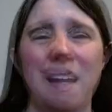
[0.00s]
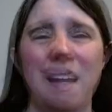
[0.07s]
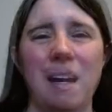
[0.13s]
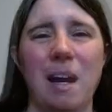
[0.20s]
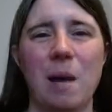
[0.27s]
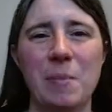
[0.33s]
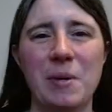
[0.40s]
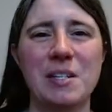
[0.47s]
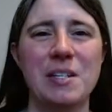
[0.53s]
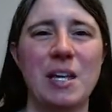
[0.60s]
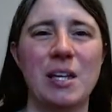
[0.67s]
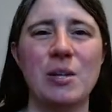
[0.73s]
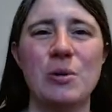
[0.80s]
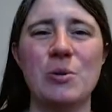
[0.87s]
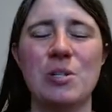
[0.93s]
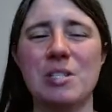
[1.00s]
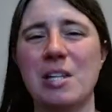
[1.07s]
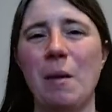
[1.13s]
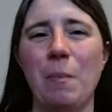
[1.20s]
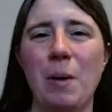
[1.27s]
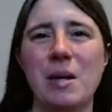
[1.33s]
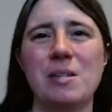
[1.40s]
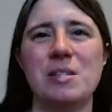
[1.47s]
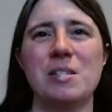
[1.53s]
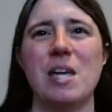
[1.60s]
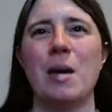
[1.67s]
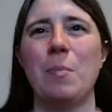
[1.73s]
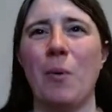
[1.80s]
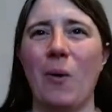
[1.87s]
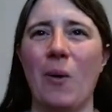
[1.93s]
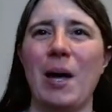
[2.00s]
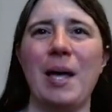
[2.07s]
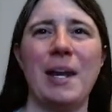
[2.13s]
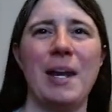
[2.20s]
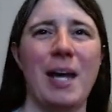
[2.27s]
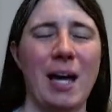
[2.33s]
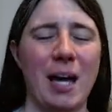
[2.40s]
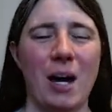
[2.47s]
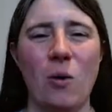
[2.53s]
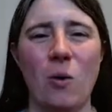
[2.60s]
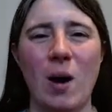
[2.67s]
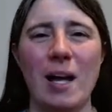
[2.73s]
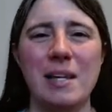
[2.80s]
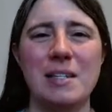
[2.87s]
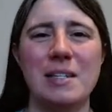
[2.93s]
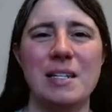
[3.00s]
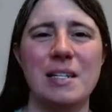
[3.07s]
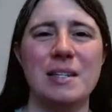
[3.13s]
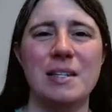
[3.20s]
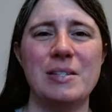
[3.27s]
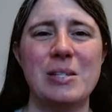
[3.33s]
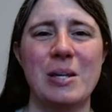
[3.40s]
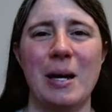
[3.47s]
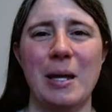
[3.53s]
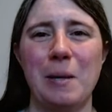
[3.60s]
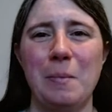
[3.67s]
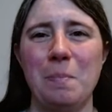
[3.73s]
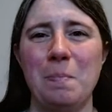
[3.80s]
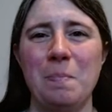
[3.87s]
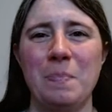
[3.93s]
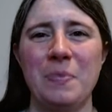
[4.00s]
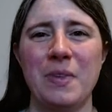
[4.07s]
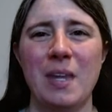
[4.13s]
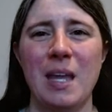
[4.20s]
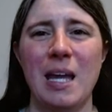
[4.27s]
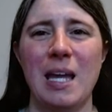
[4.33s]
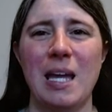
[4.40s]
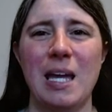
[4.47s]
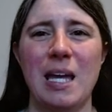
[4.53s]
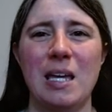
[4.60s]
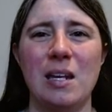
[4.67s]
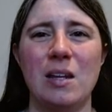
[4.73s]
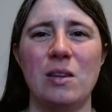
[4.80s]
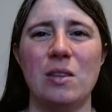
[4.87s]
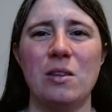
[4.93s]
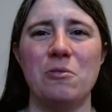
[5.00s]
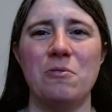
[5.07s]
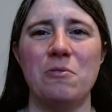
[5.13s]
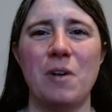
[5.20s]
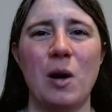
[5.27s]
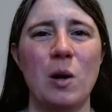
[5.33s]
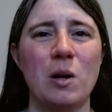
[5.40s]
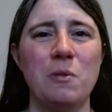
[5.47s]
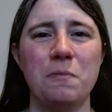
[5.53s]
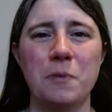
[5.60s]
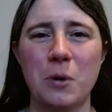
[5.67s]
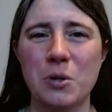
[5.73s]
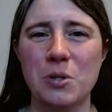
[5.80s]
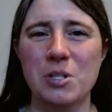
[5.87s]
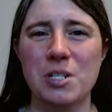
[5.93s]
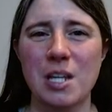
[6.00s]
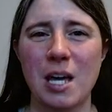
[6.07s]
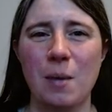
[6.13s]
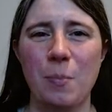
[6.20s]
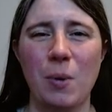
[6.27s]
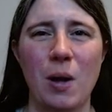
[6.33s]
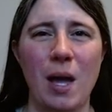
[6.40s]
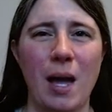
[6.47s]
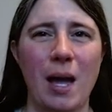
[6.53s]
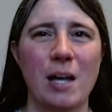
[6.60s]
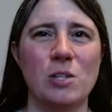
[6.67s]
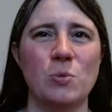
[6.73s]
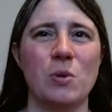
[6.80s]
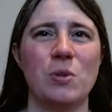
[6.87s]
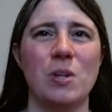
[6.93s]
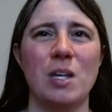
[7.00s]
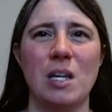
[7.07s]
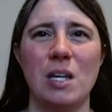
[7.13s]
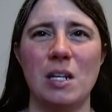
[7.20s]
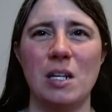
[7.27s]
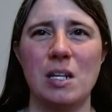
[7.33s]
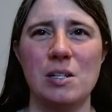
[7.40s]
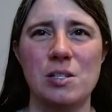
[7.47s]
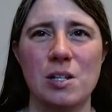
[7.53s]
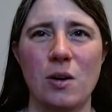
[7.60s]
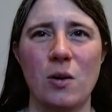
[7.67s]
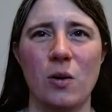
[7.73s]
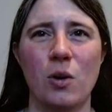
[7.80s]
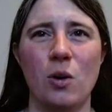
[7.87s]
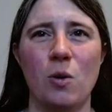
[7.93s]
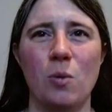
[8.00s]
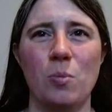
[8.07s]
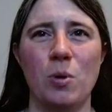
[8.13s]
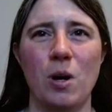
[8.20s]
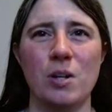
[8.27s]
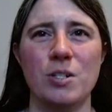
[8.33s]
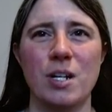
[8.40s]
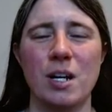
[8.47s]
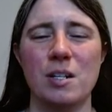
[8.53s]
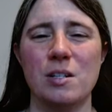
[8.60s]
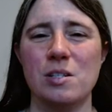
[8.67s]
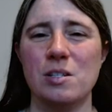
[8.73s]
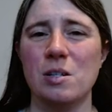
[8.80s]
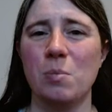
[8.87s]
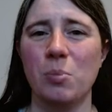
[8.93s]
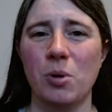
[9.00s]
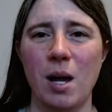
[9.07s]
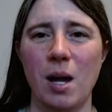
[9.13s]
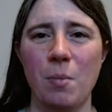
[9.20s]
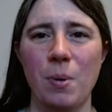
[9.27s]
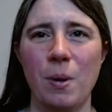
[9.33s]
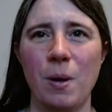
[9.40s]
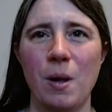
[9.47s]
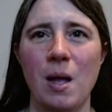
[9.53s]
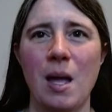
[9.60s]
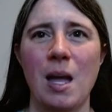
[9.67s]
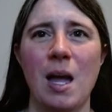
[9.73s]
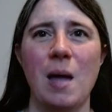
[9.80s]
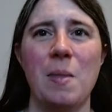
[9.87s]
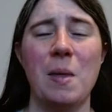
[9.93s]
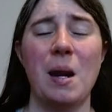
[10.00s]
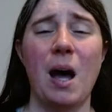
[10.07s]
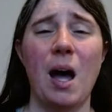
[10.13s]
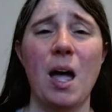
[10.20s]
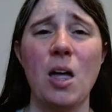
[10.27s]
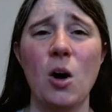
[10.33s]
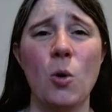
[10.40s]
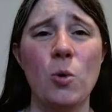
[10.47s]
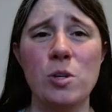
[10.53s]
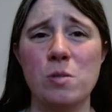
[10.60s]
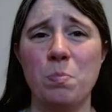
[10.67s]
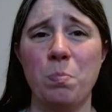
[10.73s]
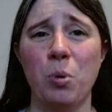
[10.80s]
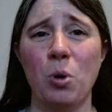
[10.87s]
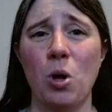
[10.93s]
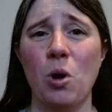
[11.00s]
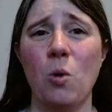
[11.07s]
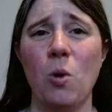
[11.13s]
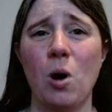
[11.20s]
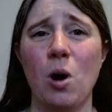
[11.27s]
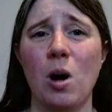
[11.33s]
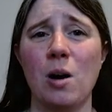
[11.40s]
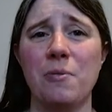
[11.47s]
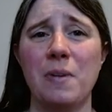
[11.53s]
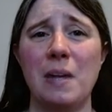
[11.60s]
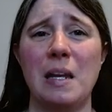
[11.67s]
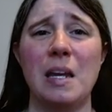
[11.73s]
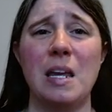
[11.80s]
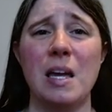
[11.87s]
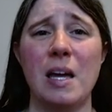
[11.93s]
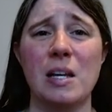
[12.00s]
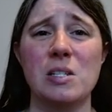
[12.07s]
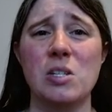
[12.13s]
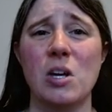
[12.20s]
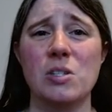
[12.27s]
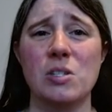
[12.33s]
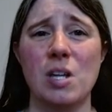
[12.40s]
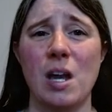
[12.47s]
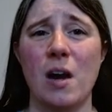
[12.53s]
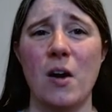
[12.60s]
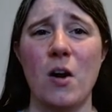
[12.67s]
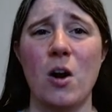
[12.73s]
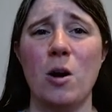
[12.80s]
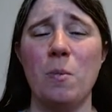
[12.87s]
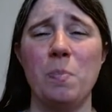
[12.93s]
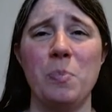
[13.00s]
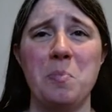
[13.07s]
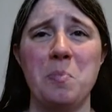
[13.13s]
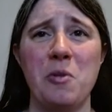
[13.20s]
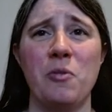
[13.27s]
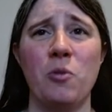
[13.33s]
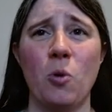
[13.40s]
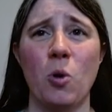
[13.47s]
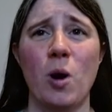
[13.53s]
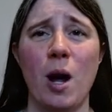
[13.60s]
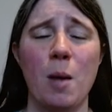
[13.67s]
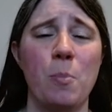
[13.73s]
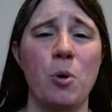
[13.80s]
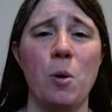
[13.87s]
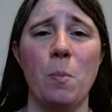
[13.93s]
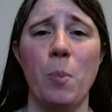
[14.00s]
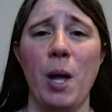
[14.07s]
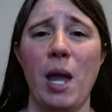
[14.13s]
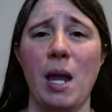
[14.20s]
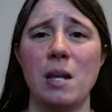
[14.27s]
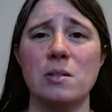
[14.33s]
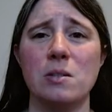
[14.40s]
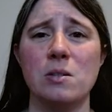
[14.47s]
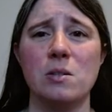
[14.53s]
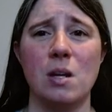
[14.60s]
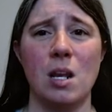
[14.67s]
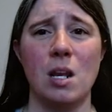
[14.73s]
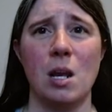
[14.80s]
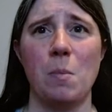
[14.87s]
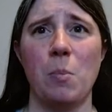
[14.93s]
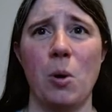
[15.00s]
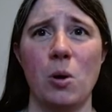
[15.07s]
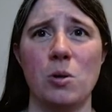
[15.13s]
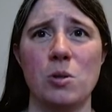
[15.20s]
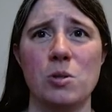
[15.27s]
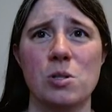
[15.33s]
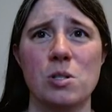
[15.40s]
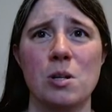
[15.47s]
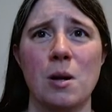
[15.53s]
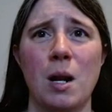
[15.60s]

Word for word: I'm going to take you step by step on how I did this gun. And the very first step, as with any Cerakote project, is to prep. And then I always blow off any excess air before I put paint to any parts.